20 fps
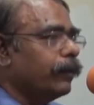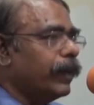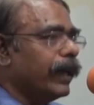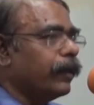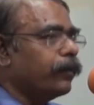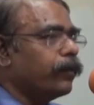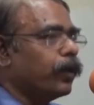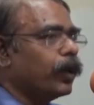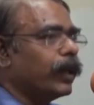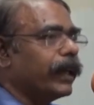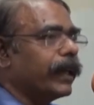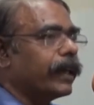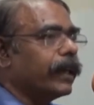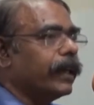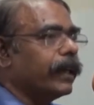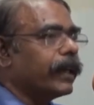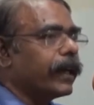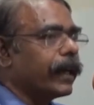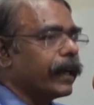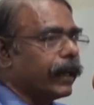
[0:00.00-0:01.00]
being
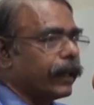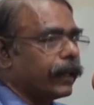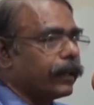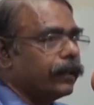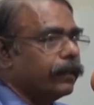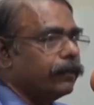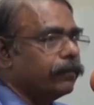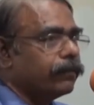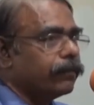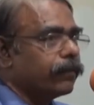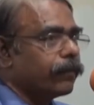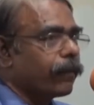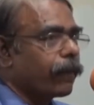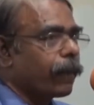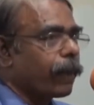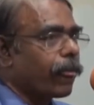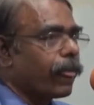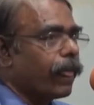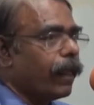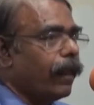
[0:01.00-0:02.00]
politically correct.
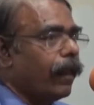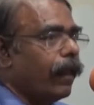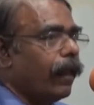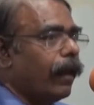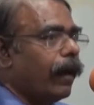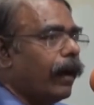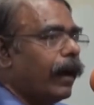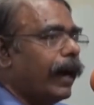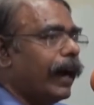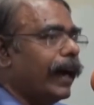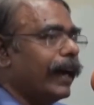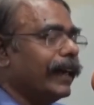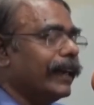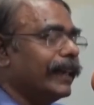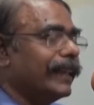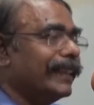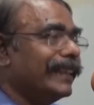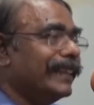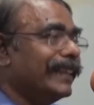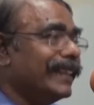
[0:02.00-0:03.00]

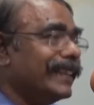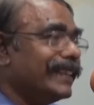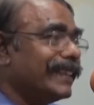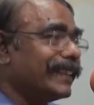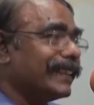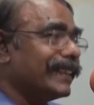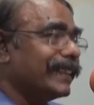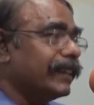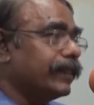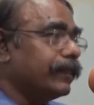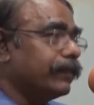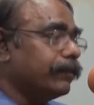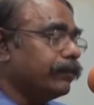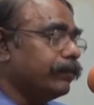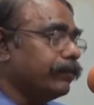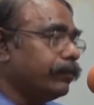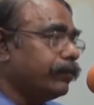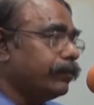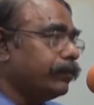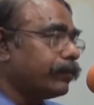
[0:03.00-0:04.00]
And this
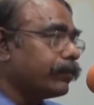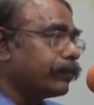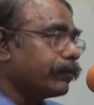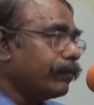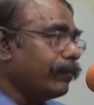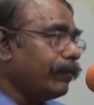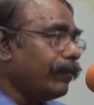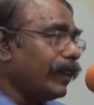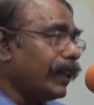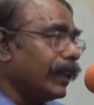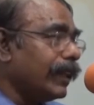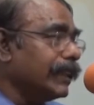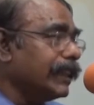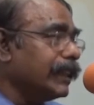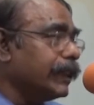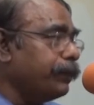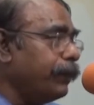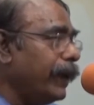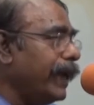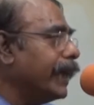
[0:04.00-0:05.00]

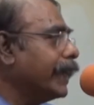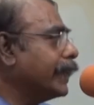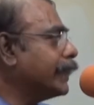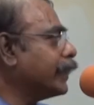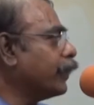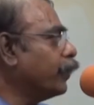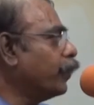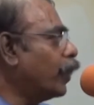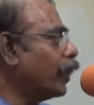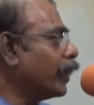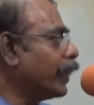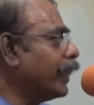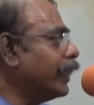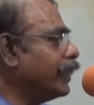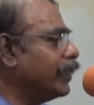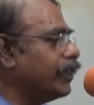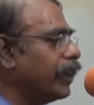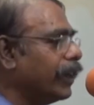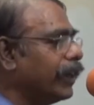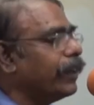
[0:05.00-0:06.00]
space, what
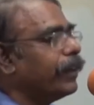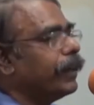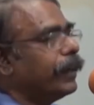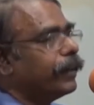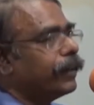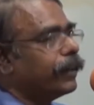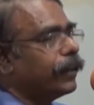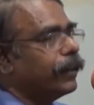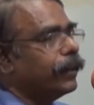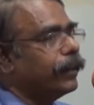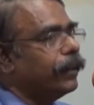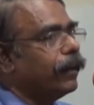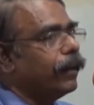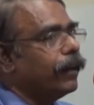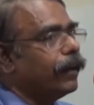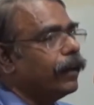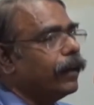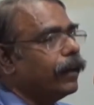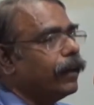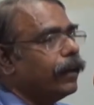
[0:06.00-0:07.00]
he generated,
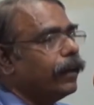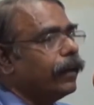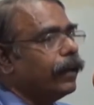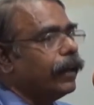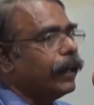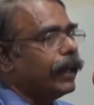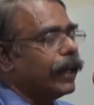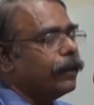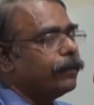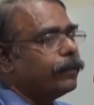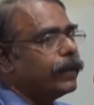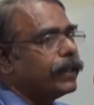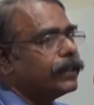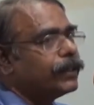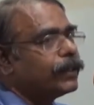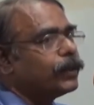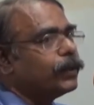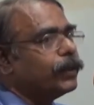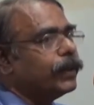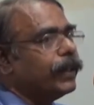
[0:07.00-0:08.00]
helped
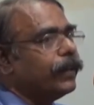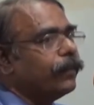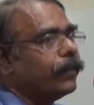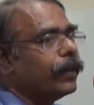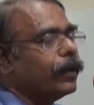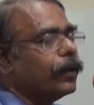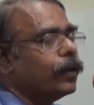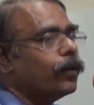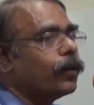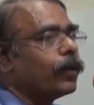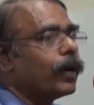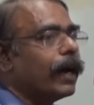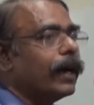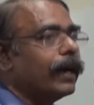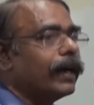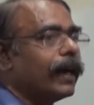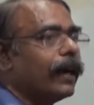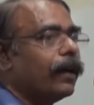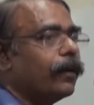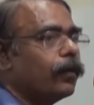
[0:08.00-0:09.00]
us to even look
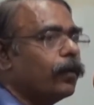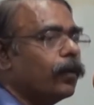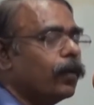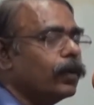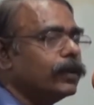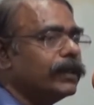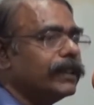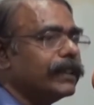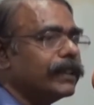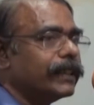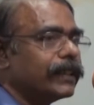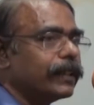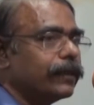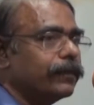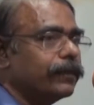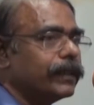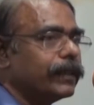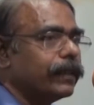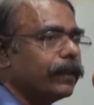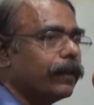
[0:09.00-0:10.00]
at our own
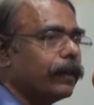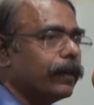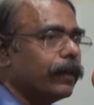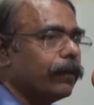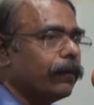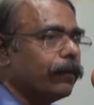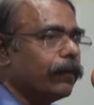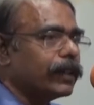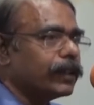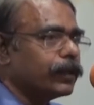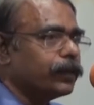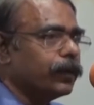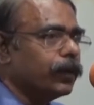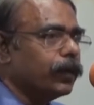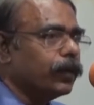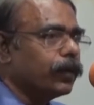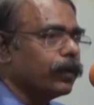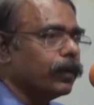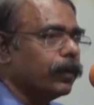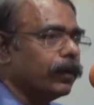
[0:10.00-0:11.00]
systems much
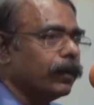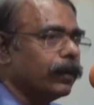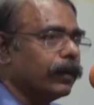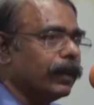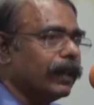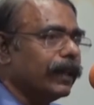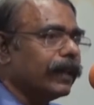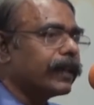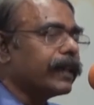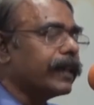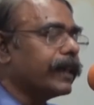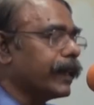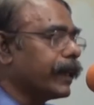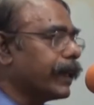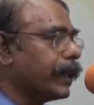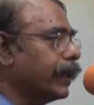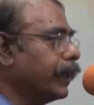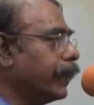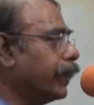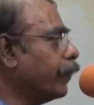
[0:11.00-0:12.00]
more
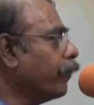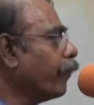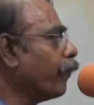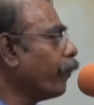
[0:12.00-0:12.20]
critically.